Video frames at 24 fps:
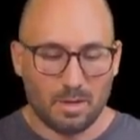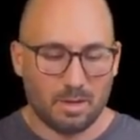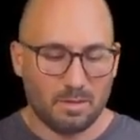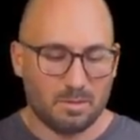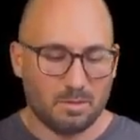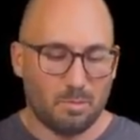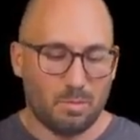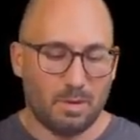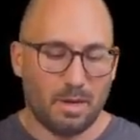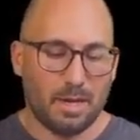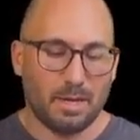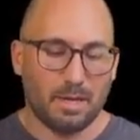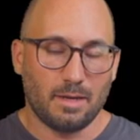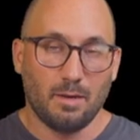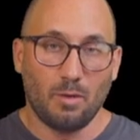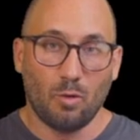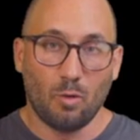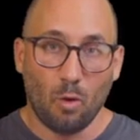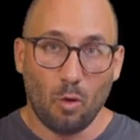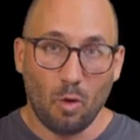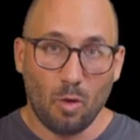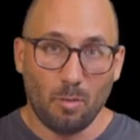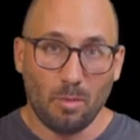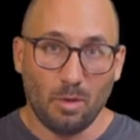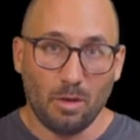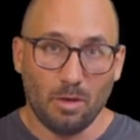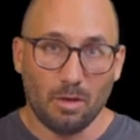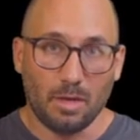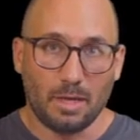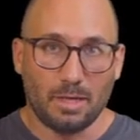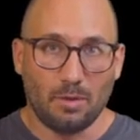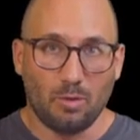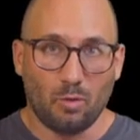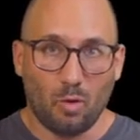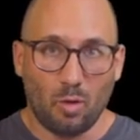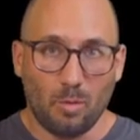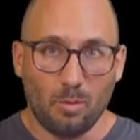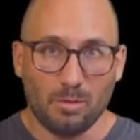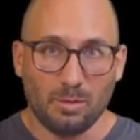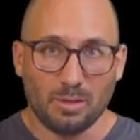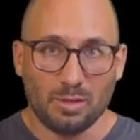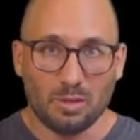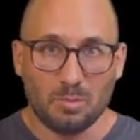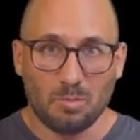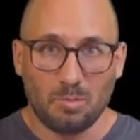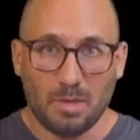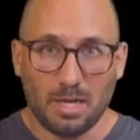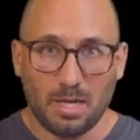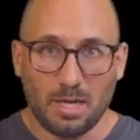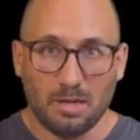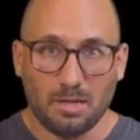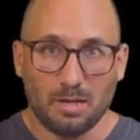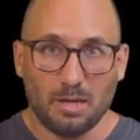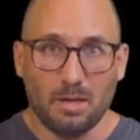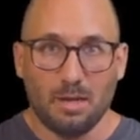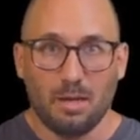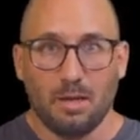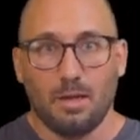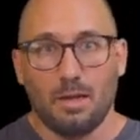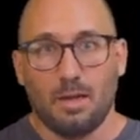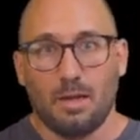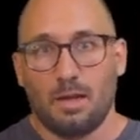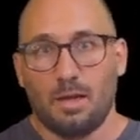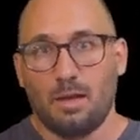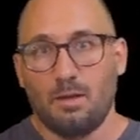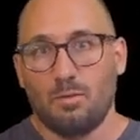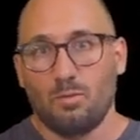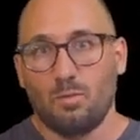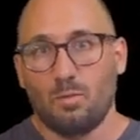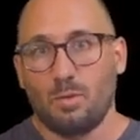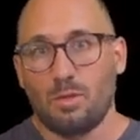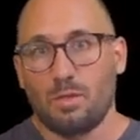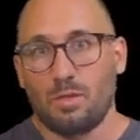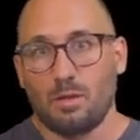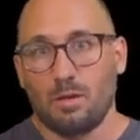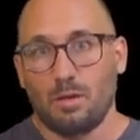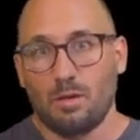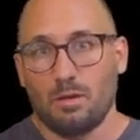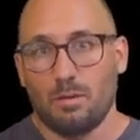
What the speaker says: It's played at normal speed, and with